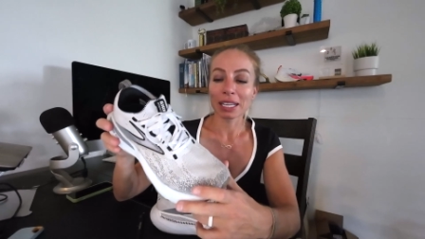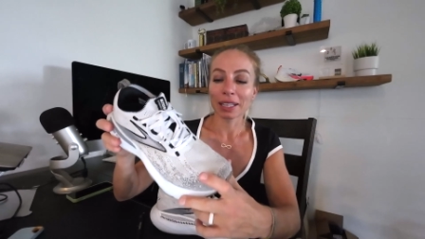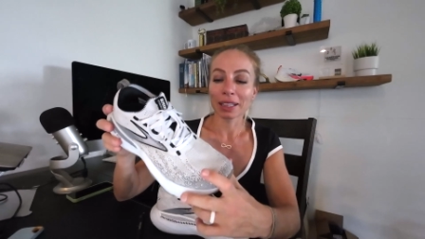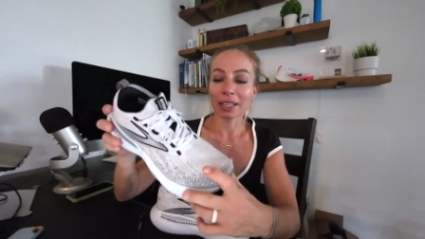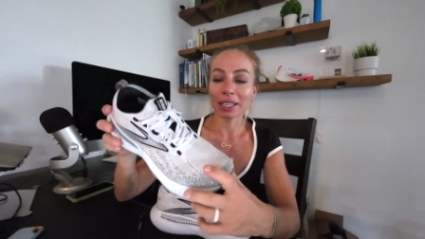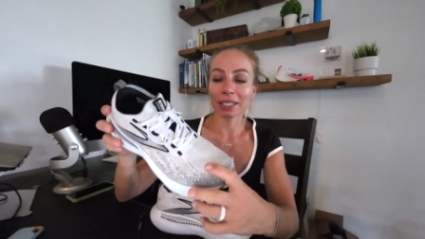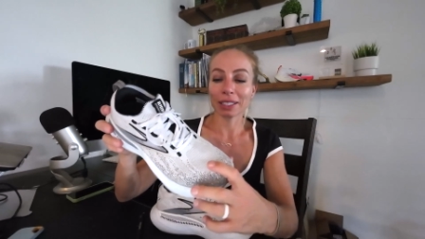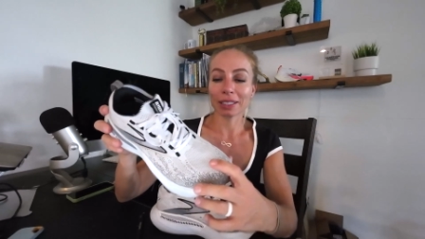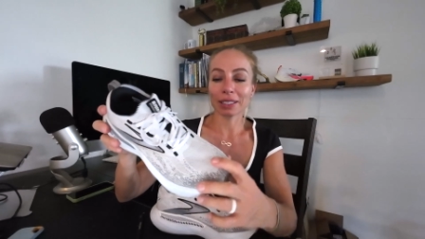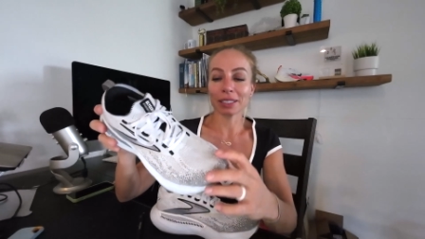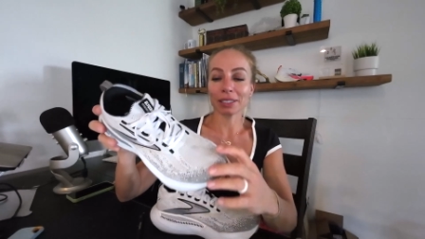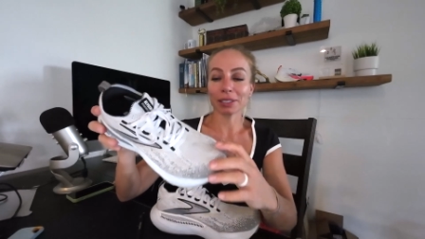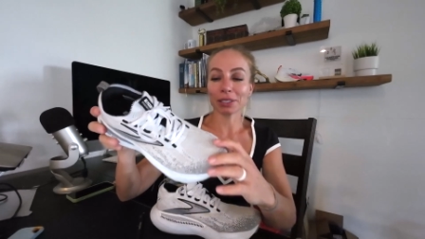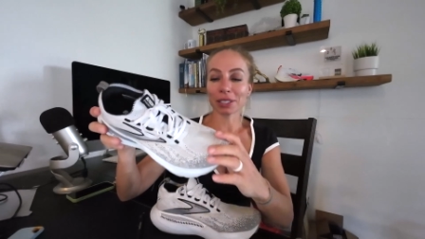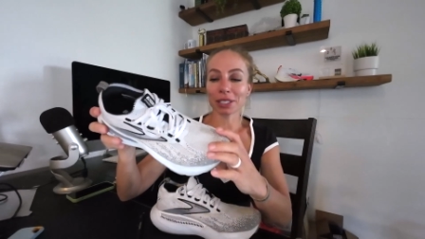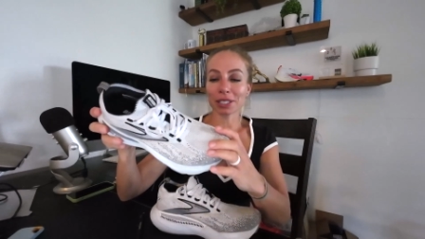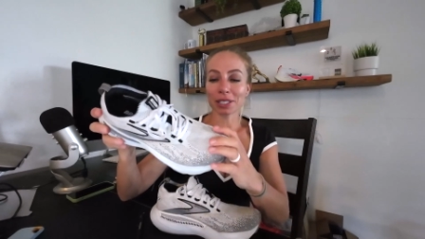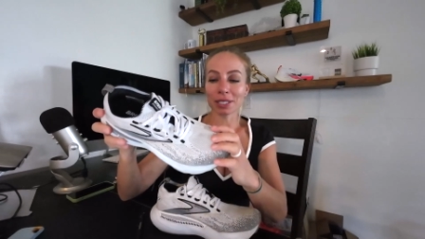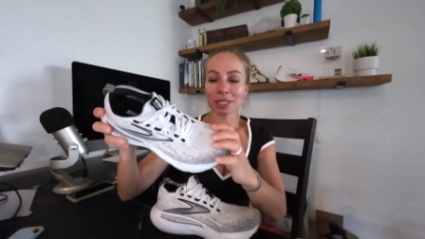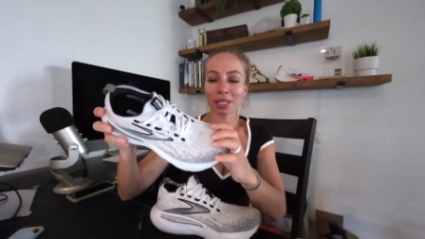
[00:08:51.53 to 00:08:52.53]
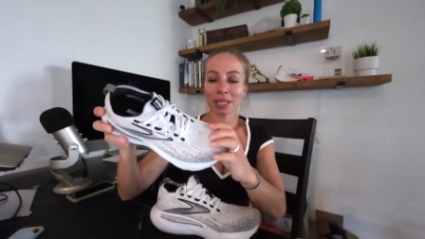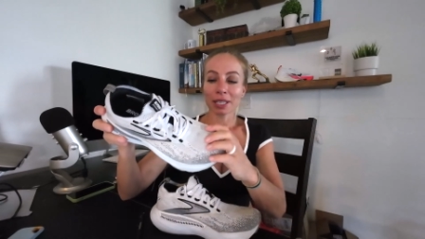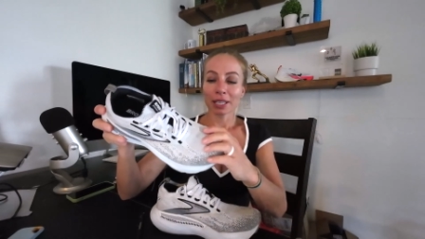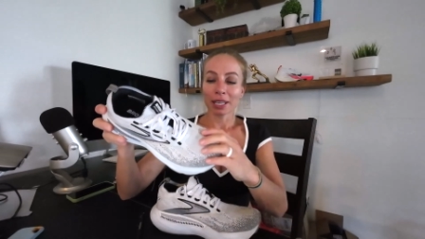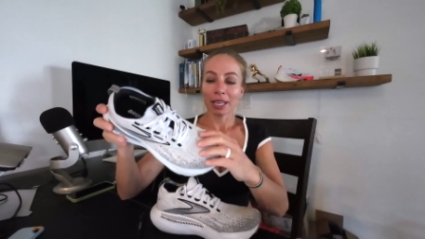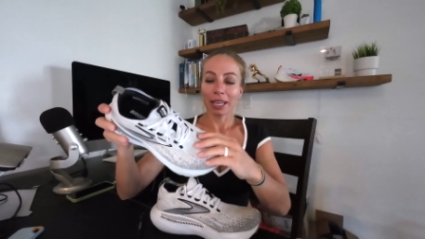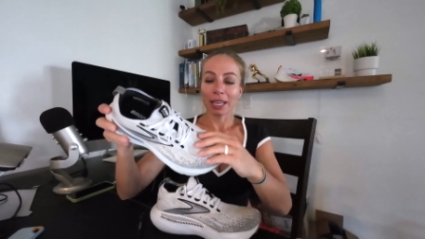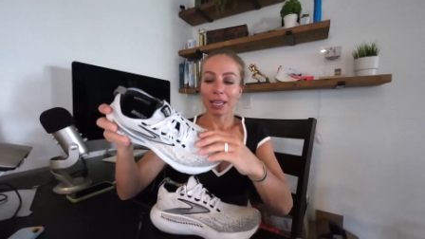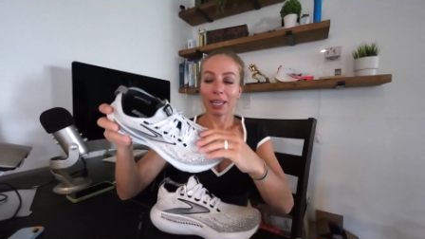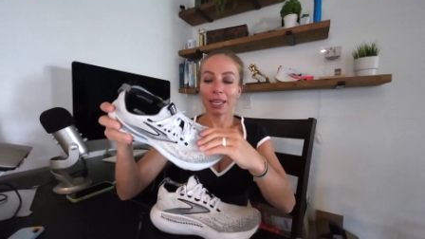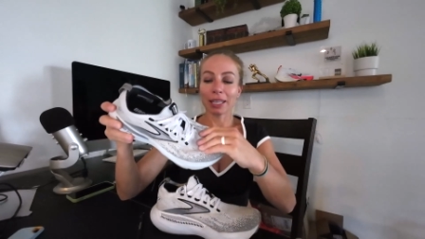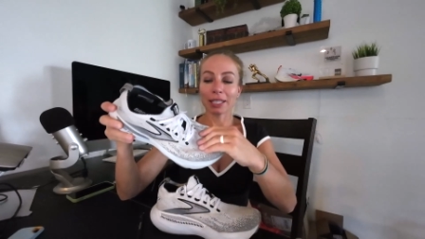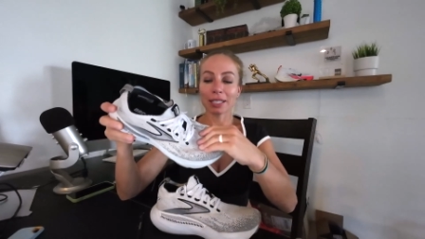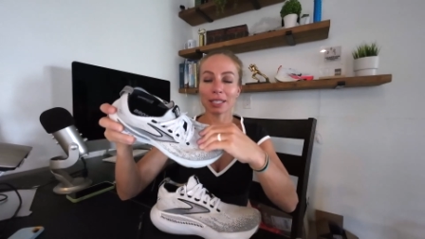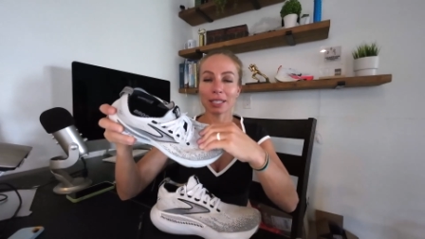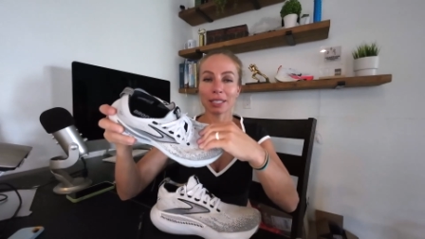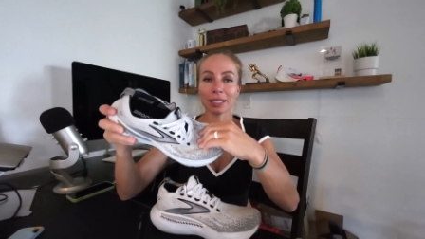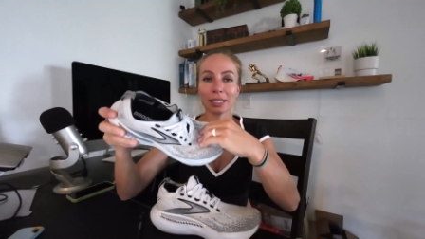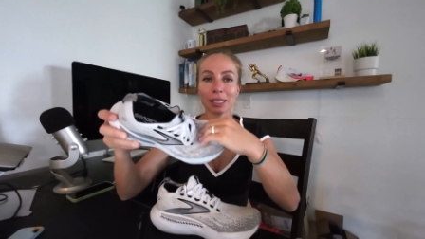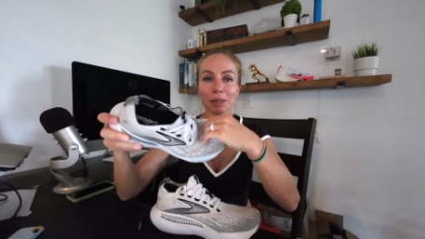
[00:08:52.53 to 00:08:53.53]
that there is a
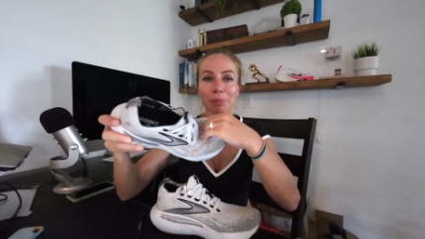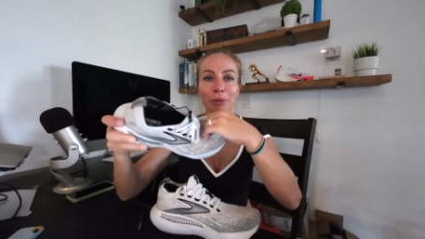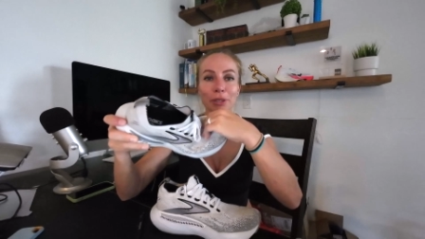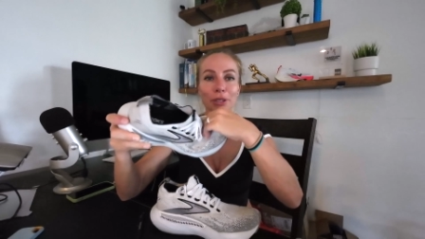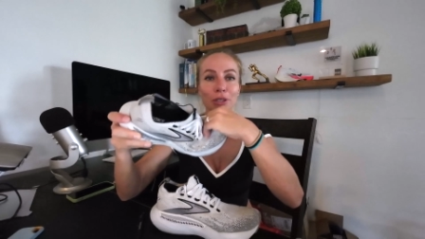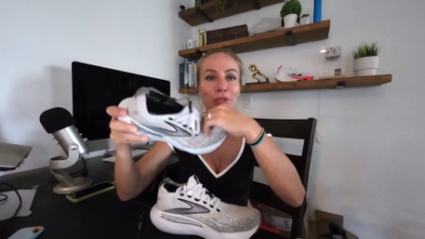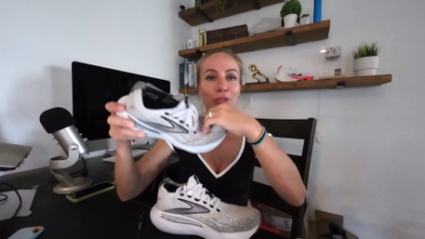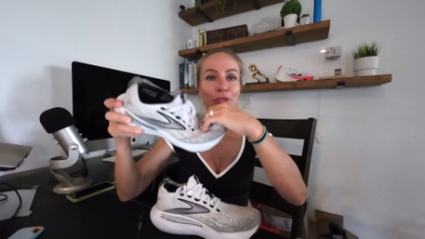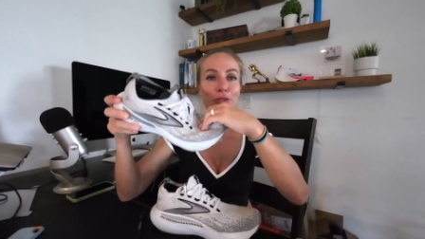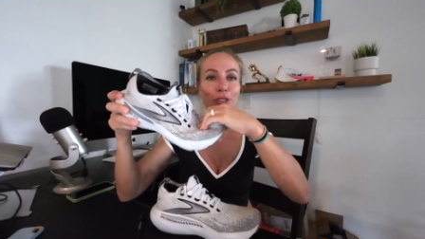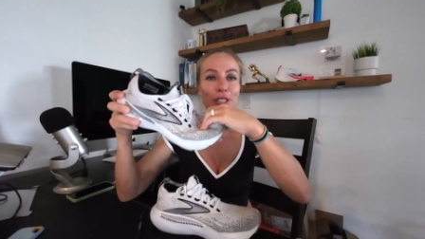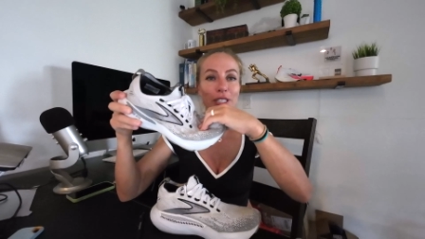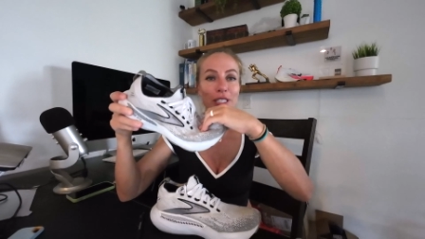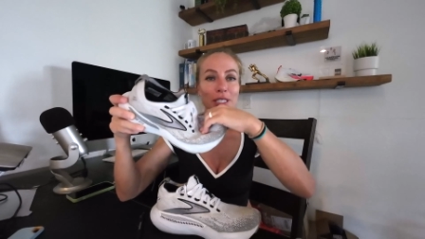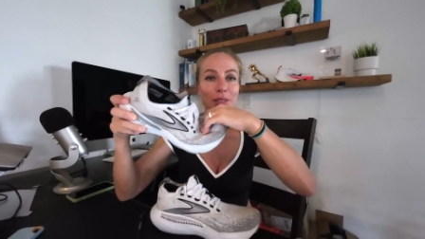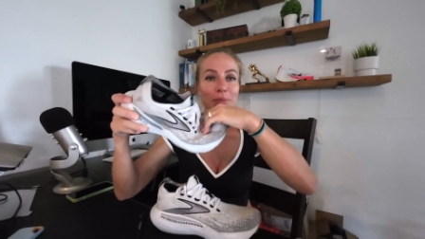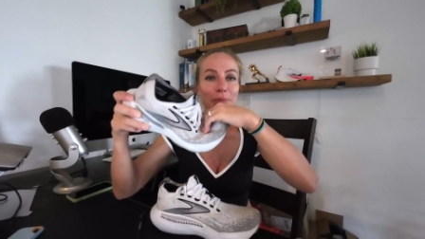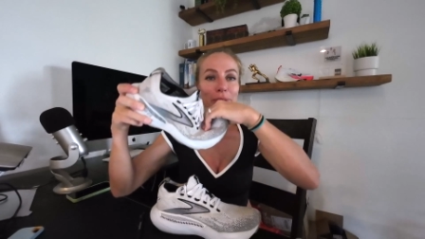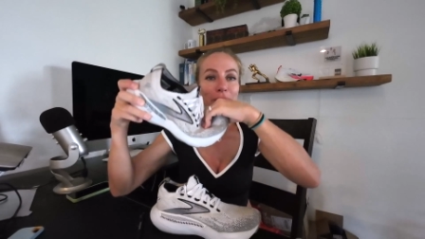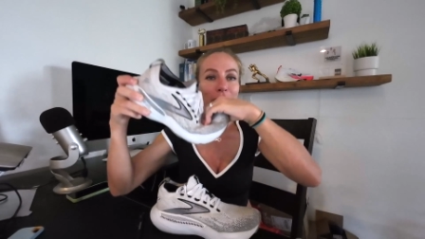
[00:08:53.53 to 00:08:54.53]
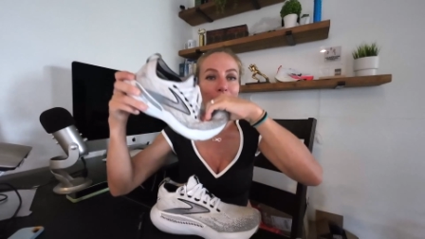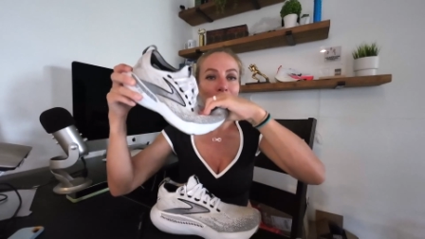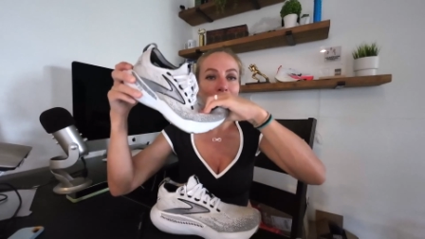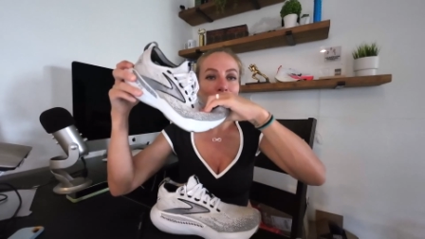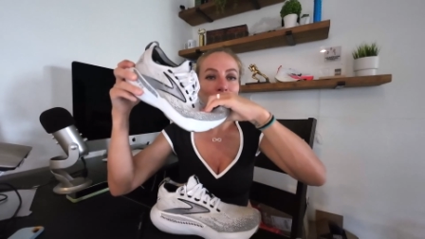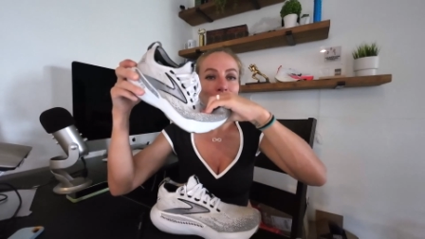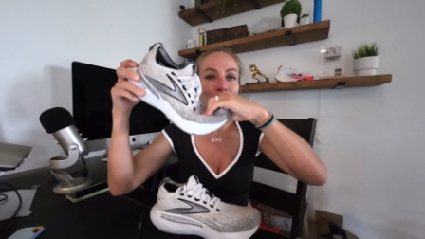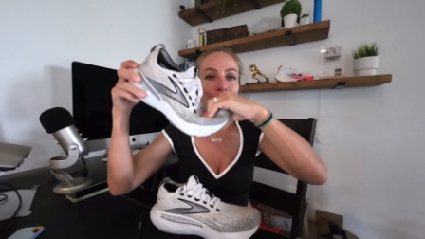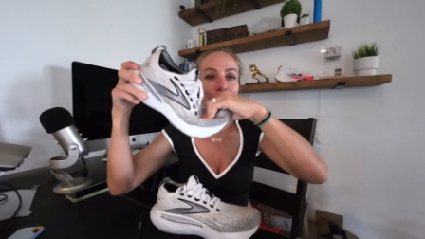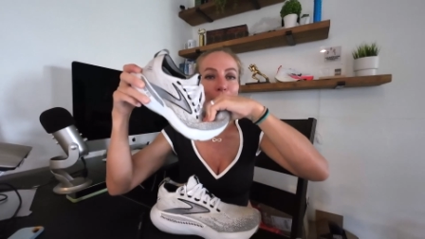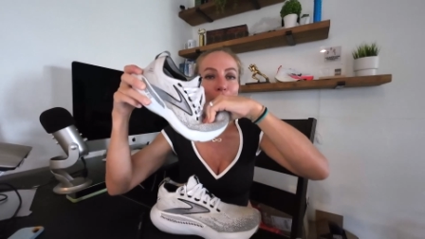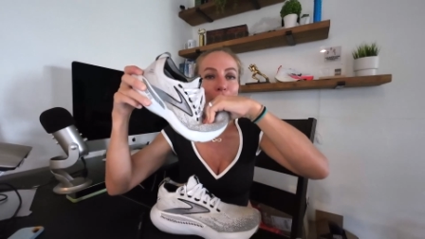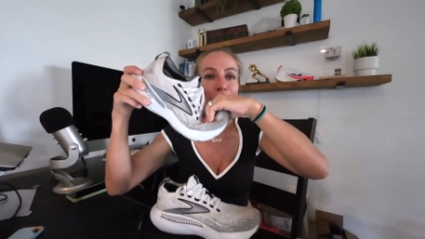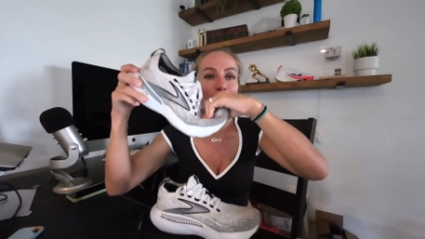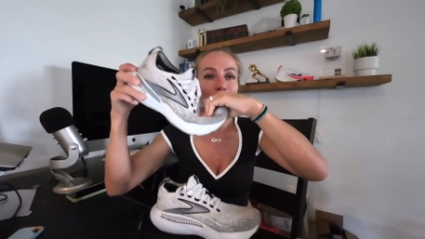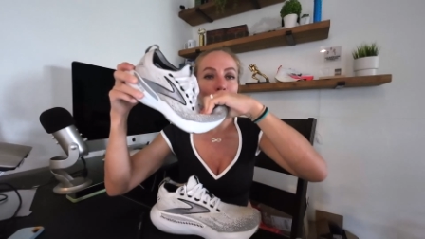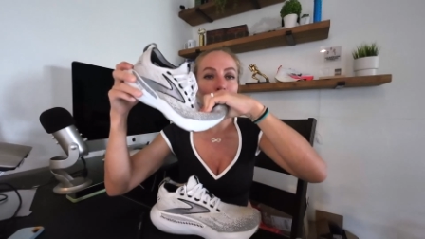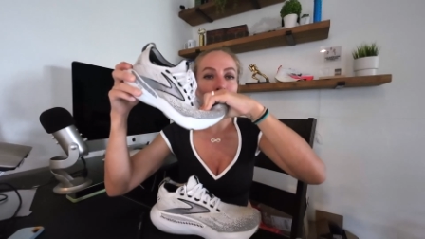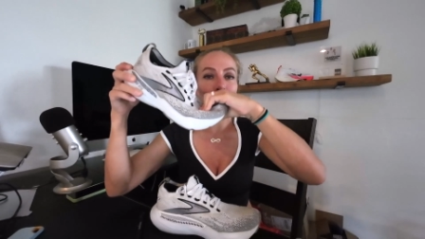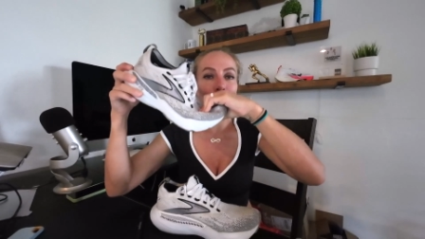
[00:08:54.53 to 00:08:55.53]
little bit of flexibility in the
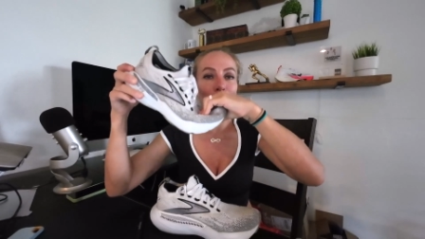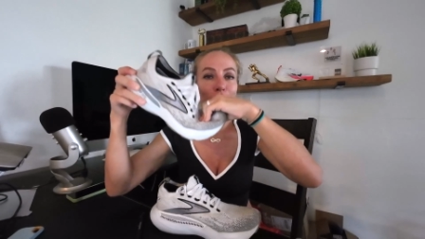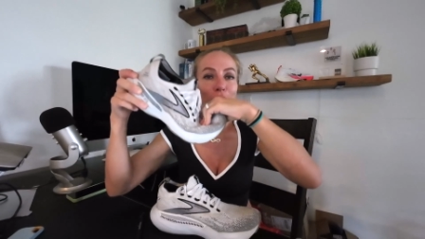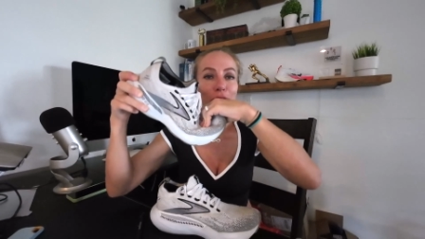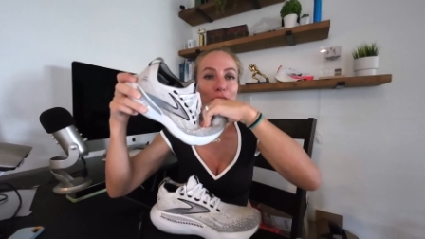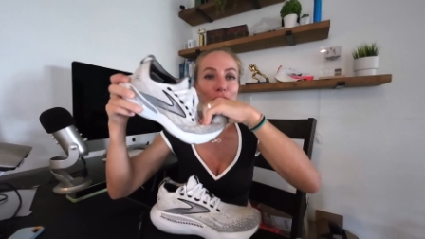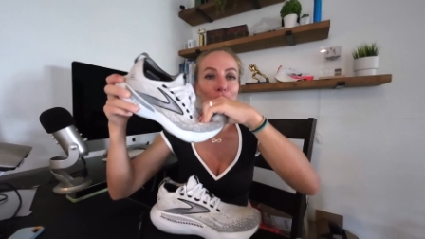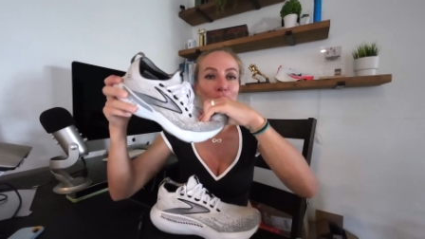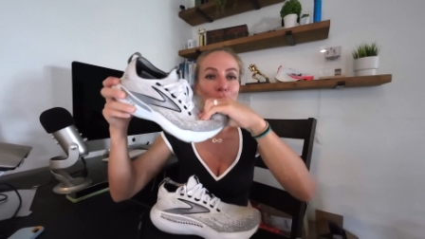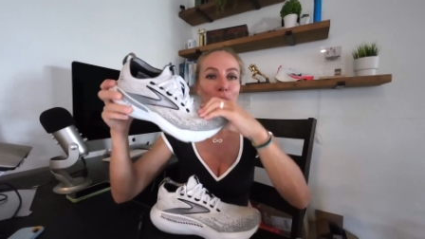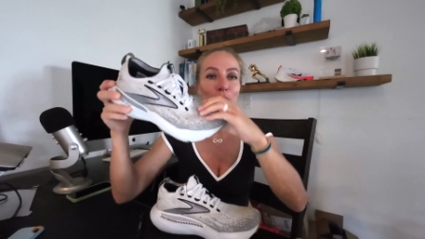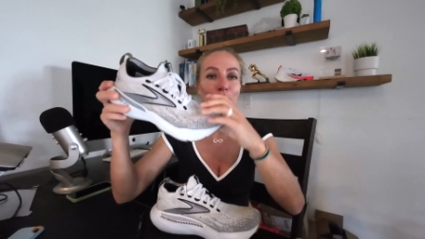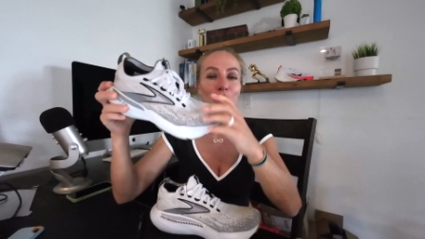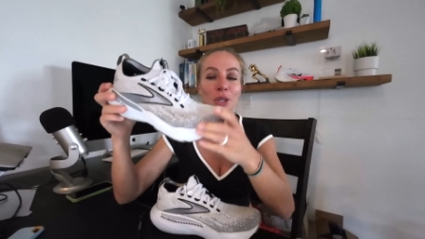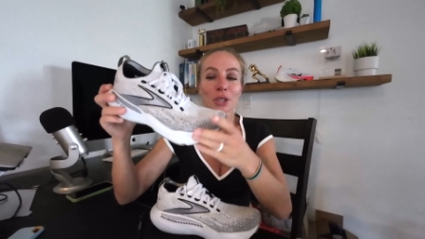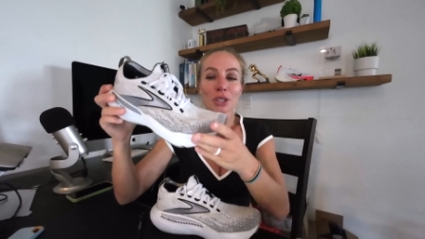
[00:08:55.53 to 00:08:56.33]
front part of the shoe.